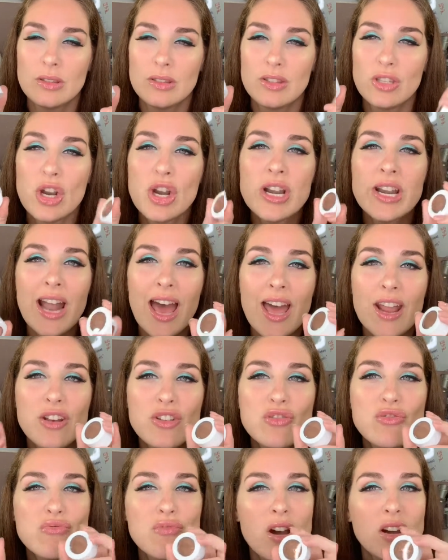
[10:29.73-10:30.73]
they're
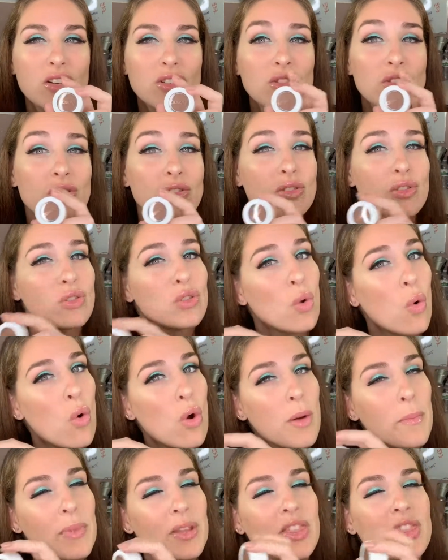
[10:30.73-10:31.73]
not
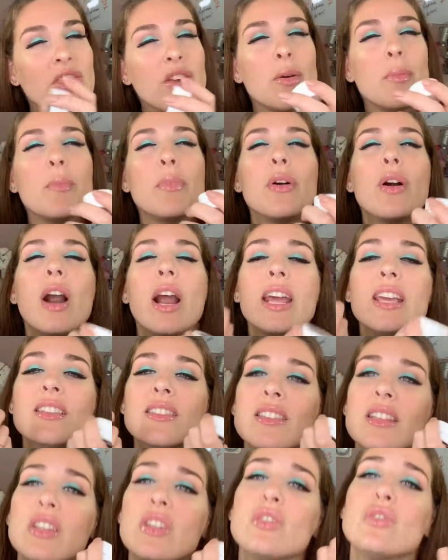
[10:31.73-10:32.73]
drugstore, but their
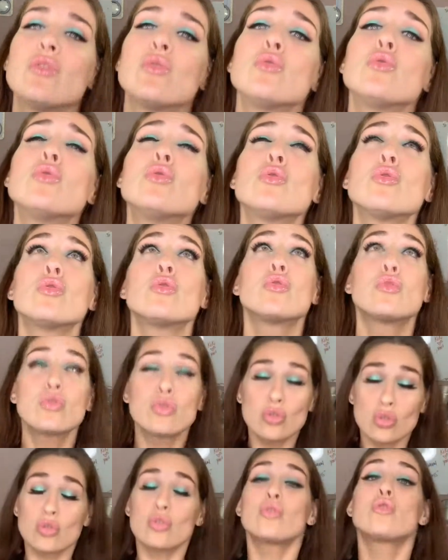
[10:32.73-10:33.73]
price is
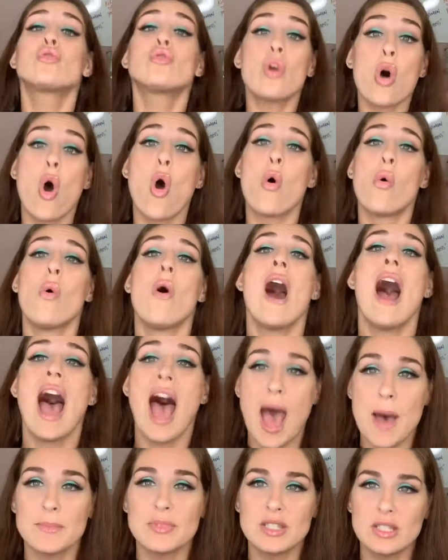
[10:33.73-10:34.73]
so
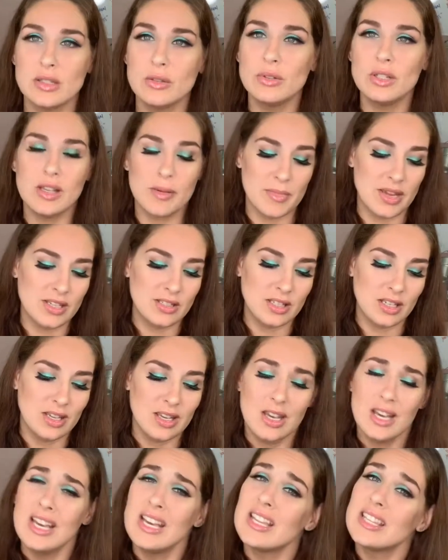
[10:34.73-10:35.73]
absolutely amazing
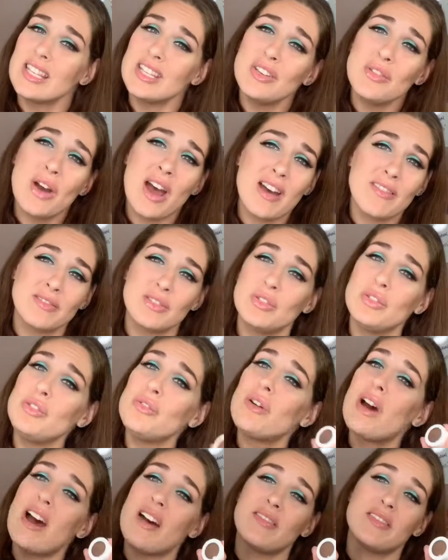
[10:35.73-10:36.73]
that you have
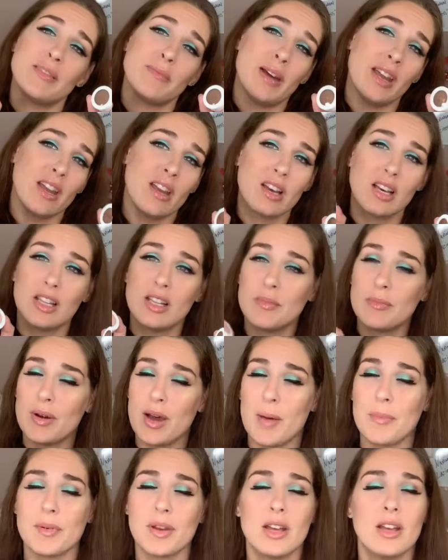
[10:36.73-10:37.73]
to buy
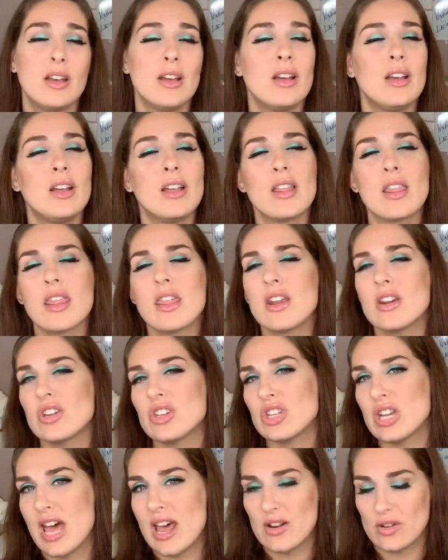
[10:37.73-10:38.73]
ColourPop. Their
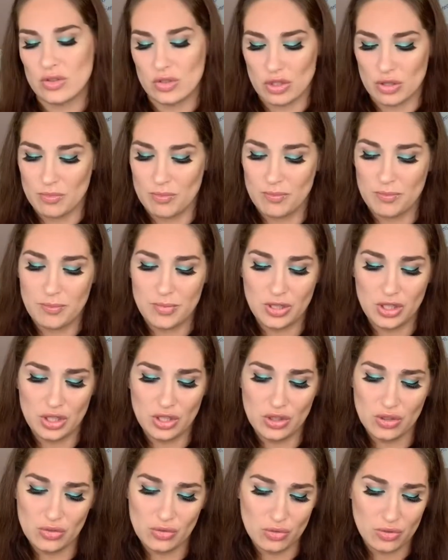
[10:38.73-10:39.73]
shadows are
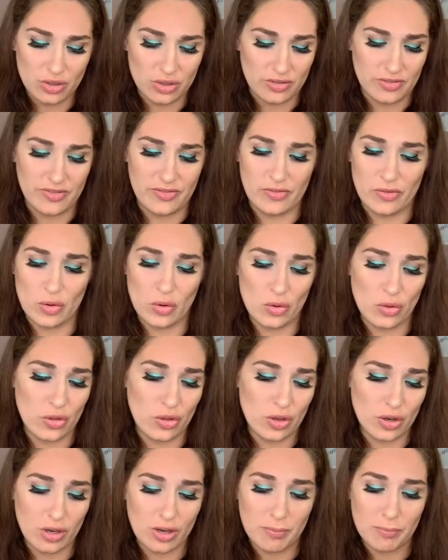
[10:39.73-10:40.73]
beautiful.
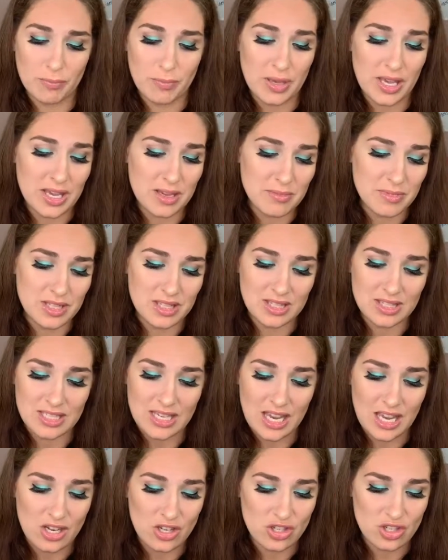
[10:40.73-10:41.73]
The
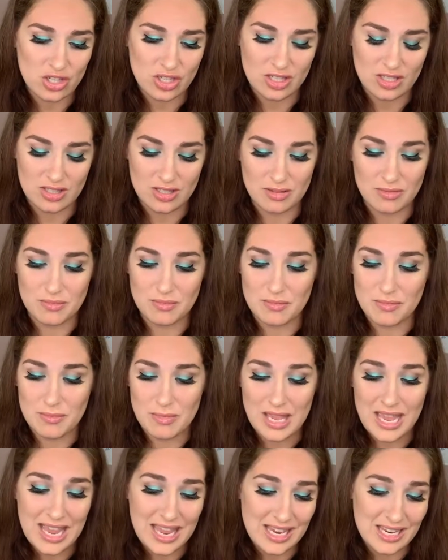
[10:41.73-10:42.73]
pigmentation is
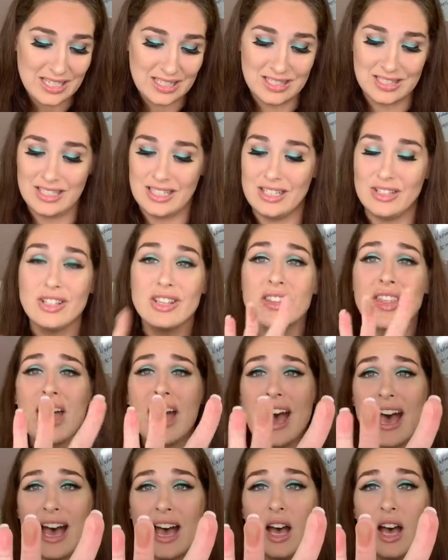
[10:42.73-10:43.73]
amazing. Look at
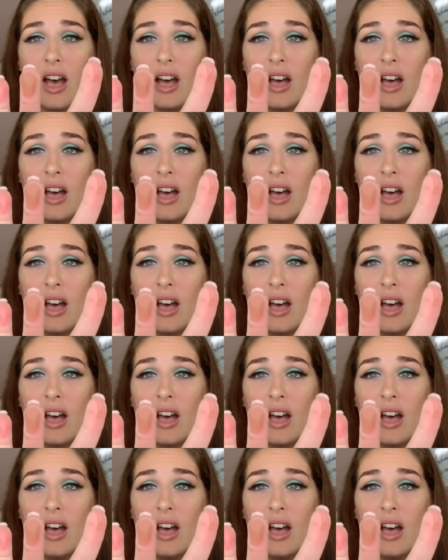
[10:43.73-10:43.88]
that.